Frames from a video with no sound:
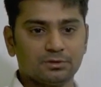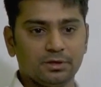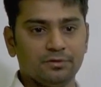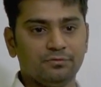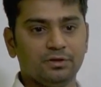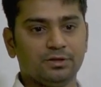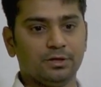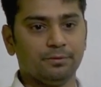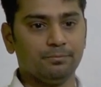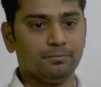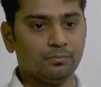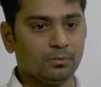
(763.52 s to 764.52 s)
Everything.
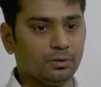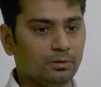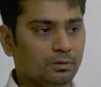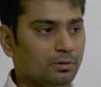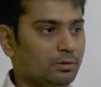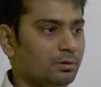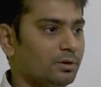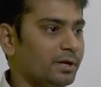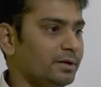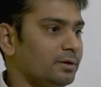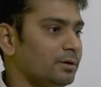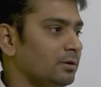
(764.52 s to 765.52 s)

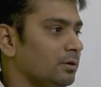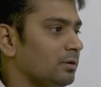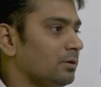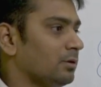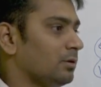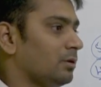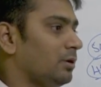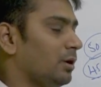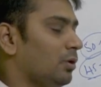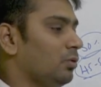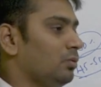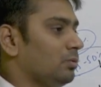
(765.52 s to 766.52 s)
Right.
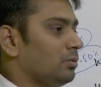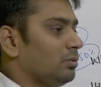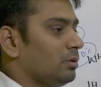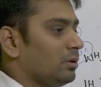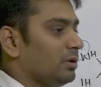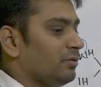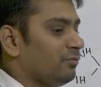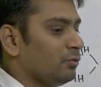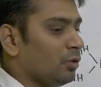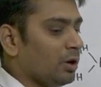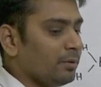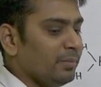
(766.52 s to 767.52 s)
Now, if
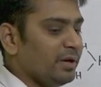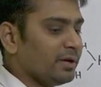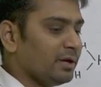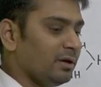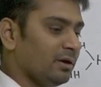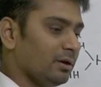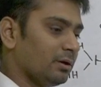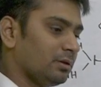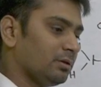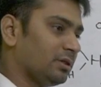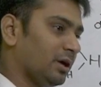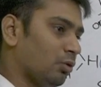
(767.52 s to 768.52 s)
you are making
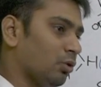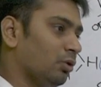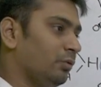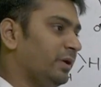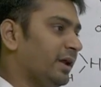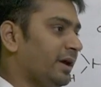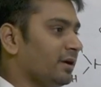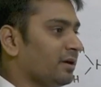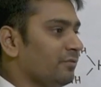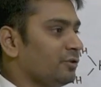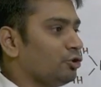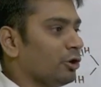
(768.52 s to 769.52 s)
the whole
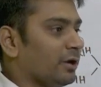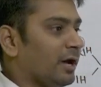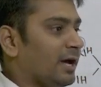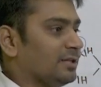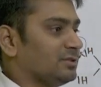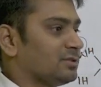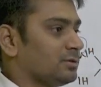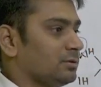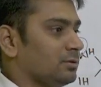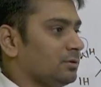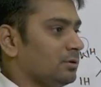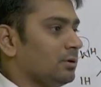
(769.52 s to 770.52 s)
Vinayaka with your hands,
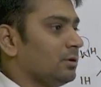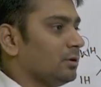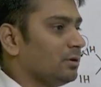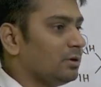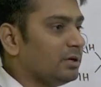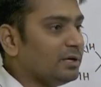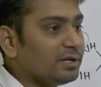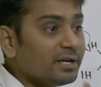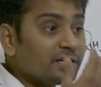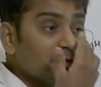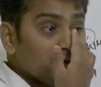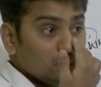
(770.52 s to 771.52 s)
it
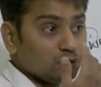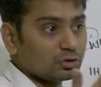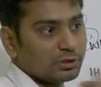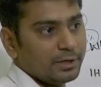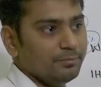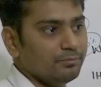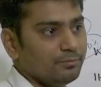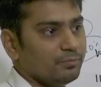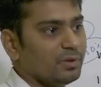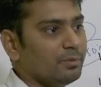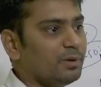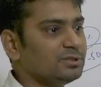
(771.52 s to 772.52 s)
takes huge time.
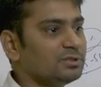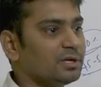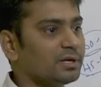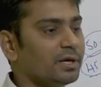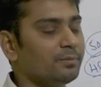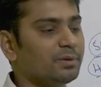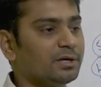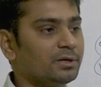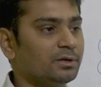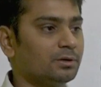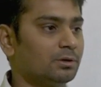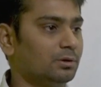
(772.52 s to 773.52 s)
Imagine the time that
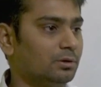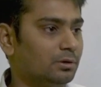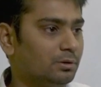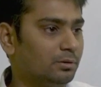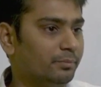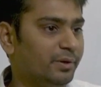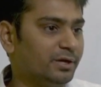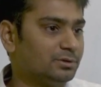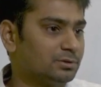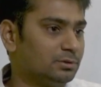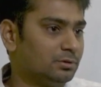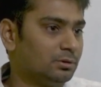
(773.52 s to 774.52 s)
it
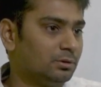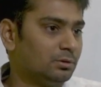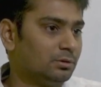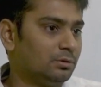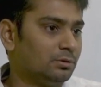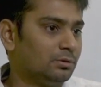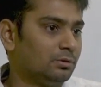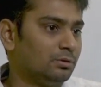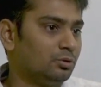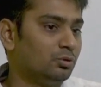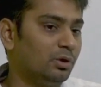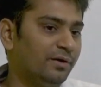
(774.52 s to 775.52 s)
makes.
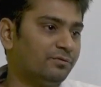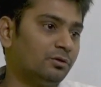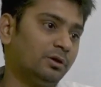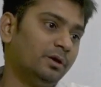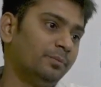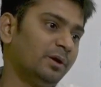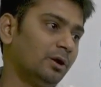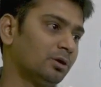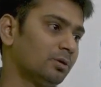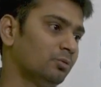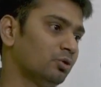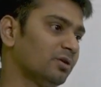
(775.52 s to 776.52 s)
You have to keep a lot
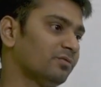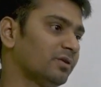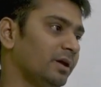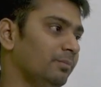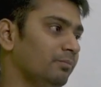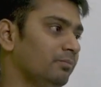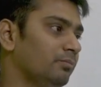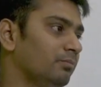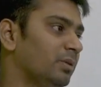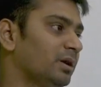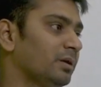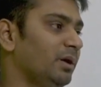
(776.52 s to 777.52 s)
amount of time.
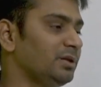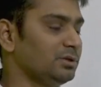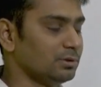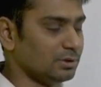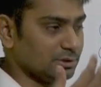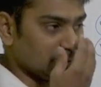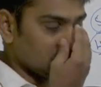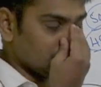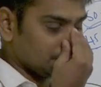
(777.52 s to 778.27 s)
But imagine this.